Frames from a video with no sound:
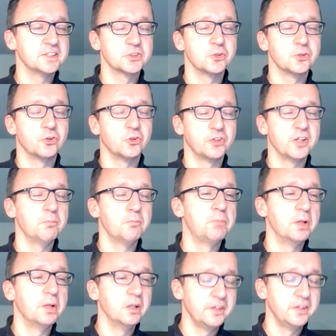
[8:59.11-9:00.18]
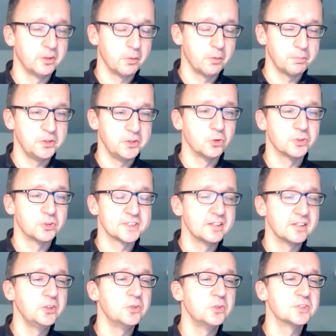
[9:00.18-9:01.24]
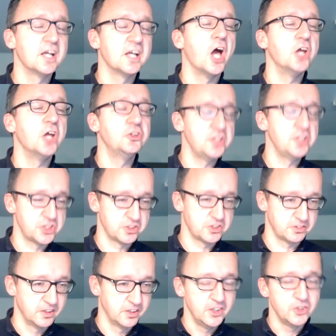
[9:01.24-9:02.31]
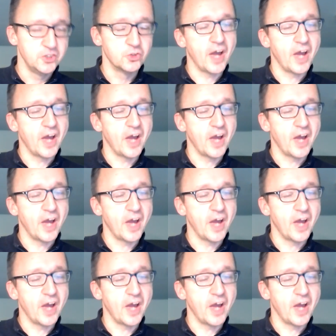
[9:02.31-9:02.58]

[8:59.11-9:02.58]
So you're then building up, and you're still using addition. You're